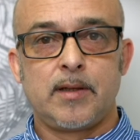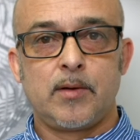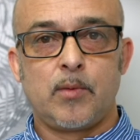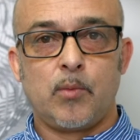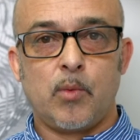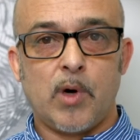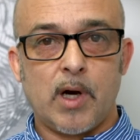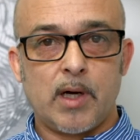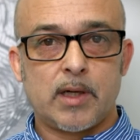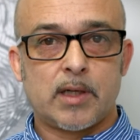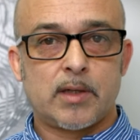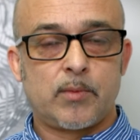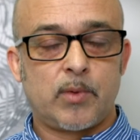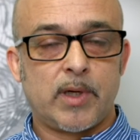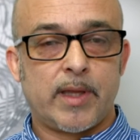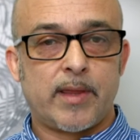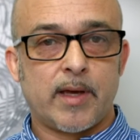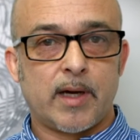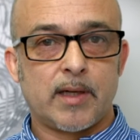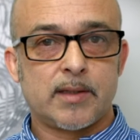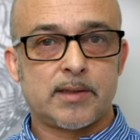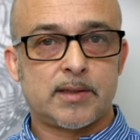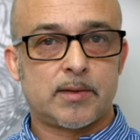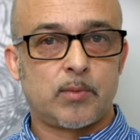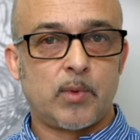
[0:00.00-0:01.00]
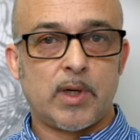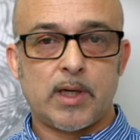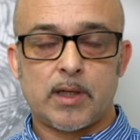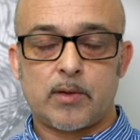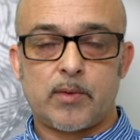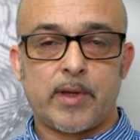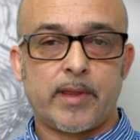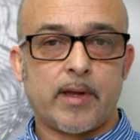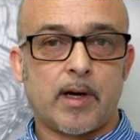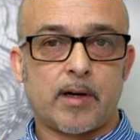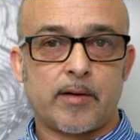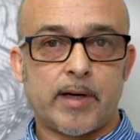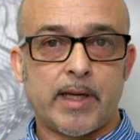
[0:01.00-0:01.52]
work with us, work
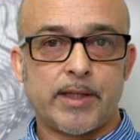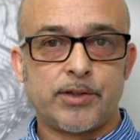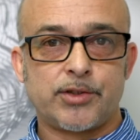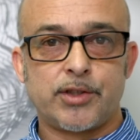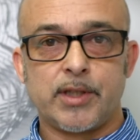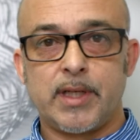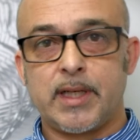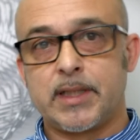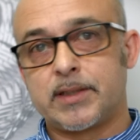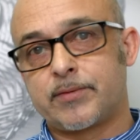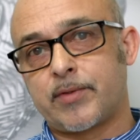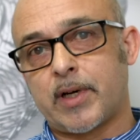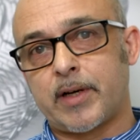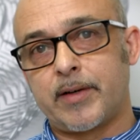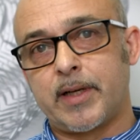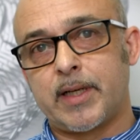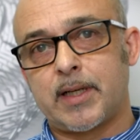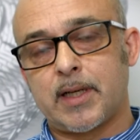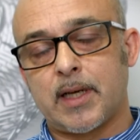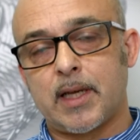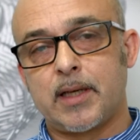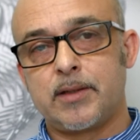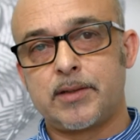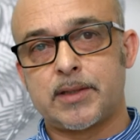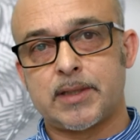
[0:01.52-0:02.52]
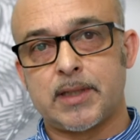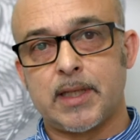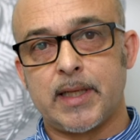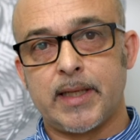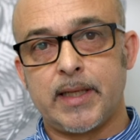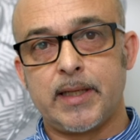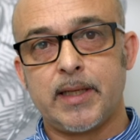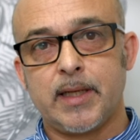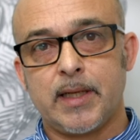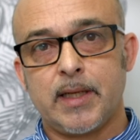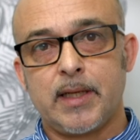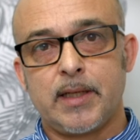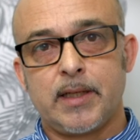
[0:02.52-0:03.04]
with our engineers very
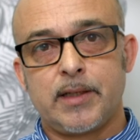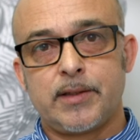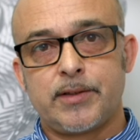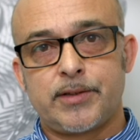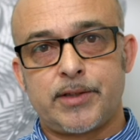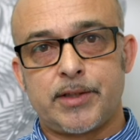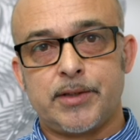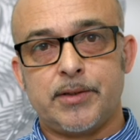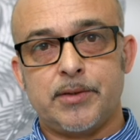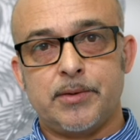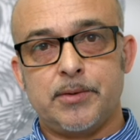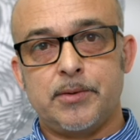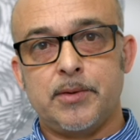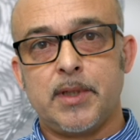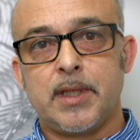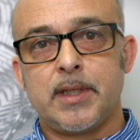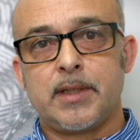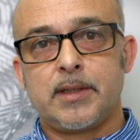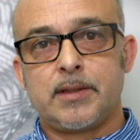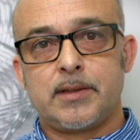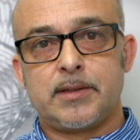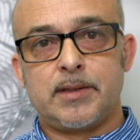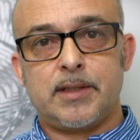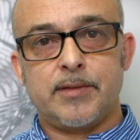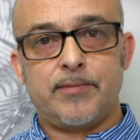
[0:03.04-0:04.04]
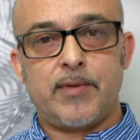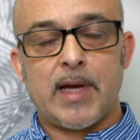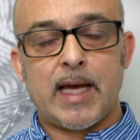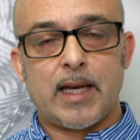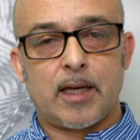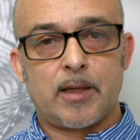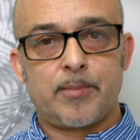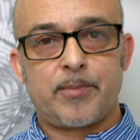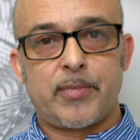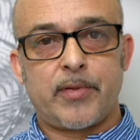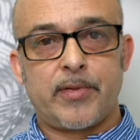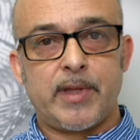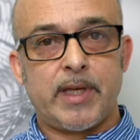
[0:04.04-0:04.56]
closely to
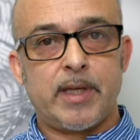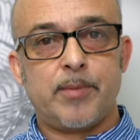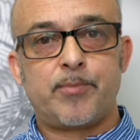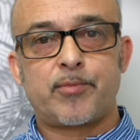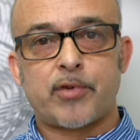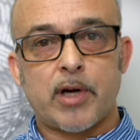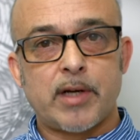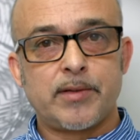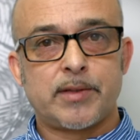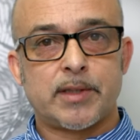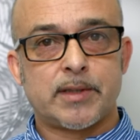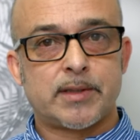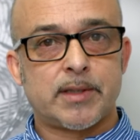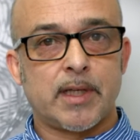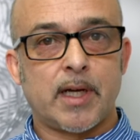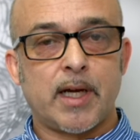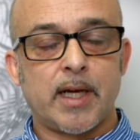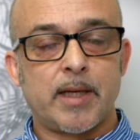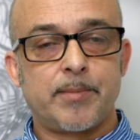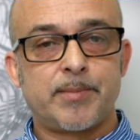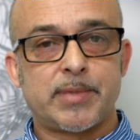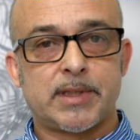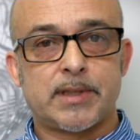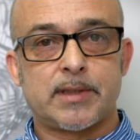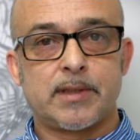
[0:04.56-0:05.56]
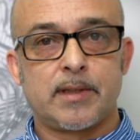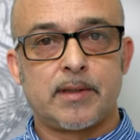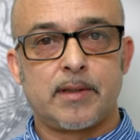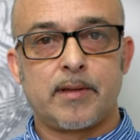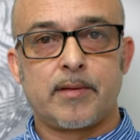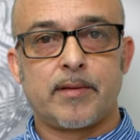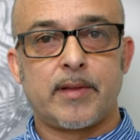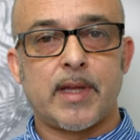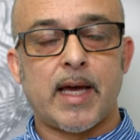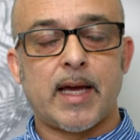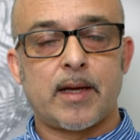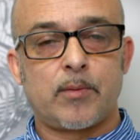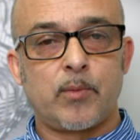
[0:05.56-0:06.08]
develop the prototypes
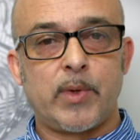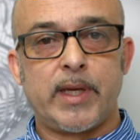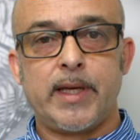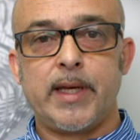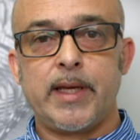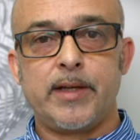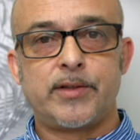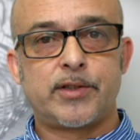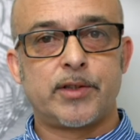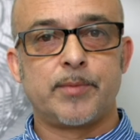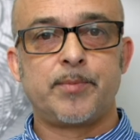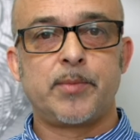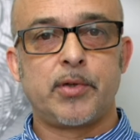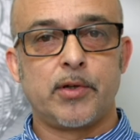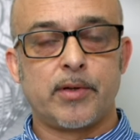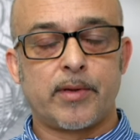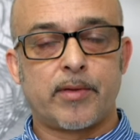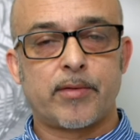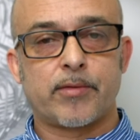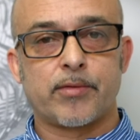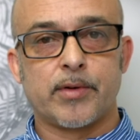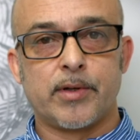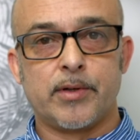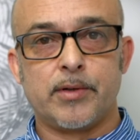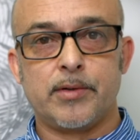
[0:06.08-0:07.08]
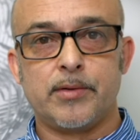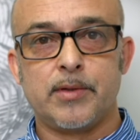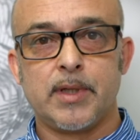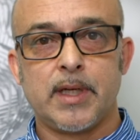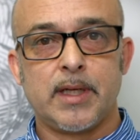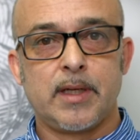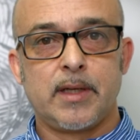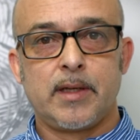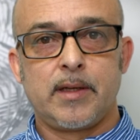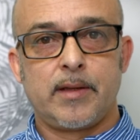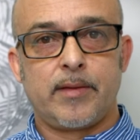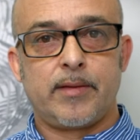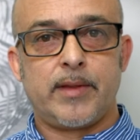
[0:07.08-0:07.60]
that we need to put through
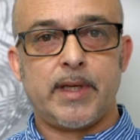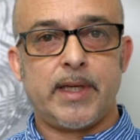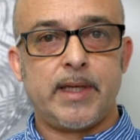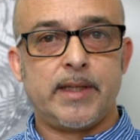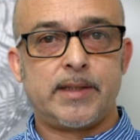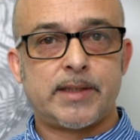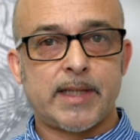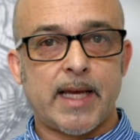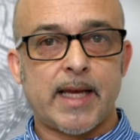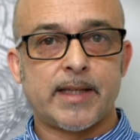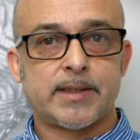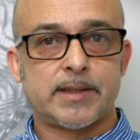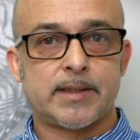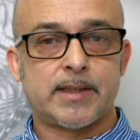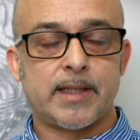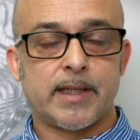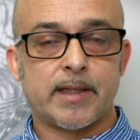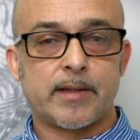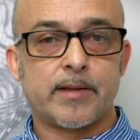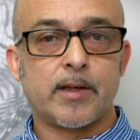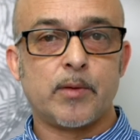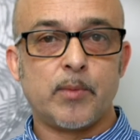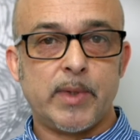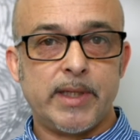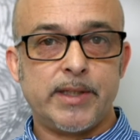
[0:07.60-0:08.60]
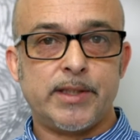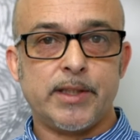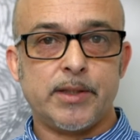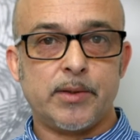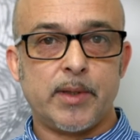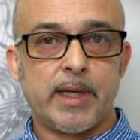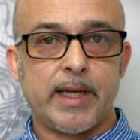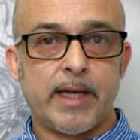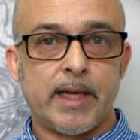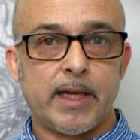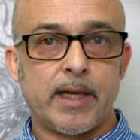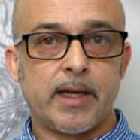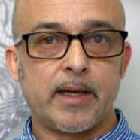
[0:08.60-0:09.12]
the testing that we do
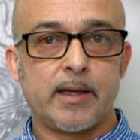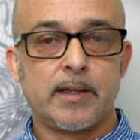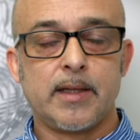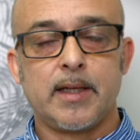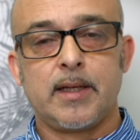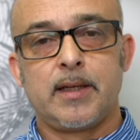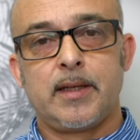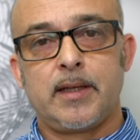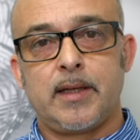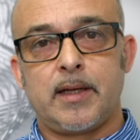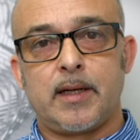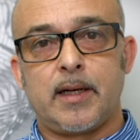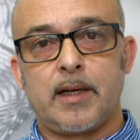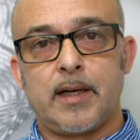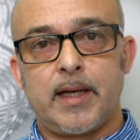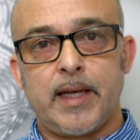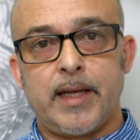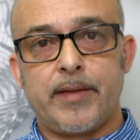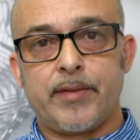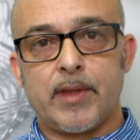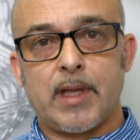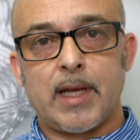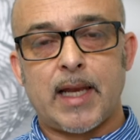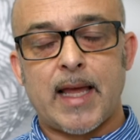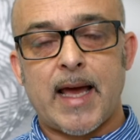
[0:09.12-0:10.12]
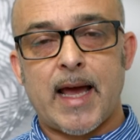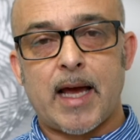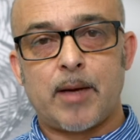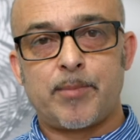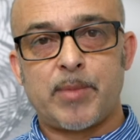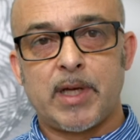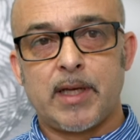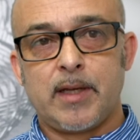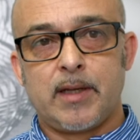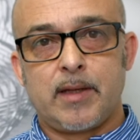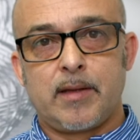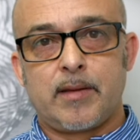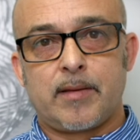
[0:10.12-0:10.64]
here in the
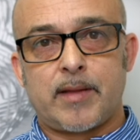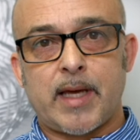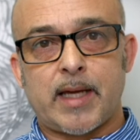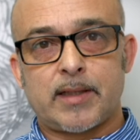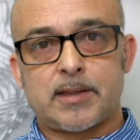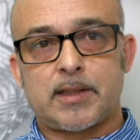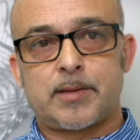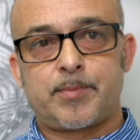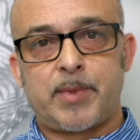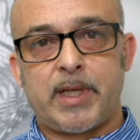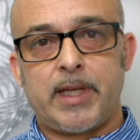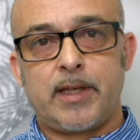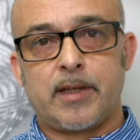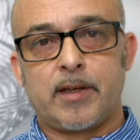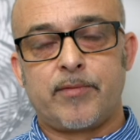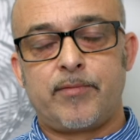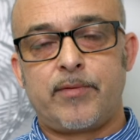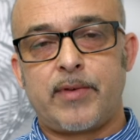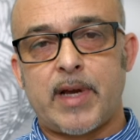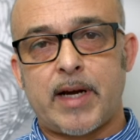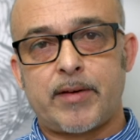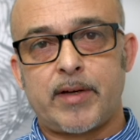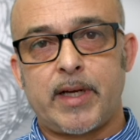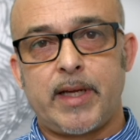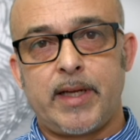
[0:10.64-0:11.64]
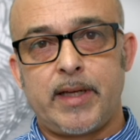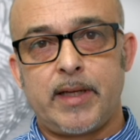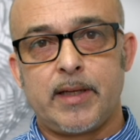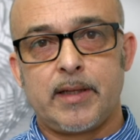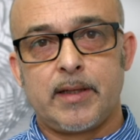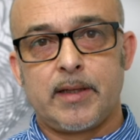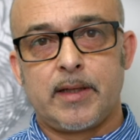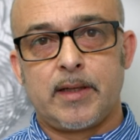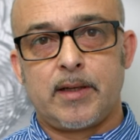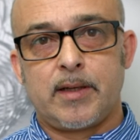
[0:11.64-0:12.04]
lab. That's been a very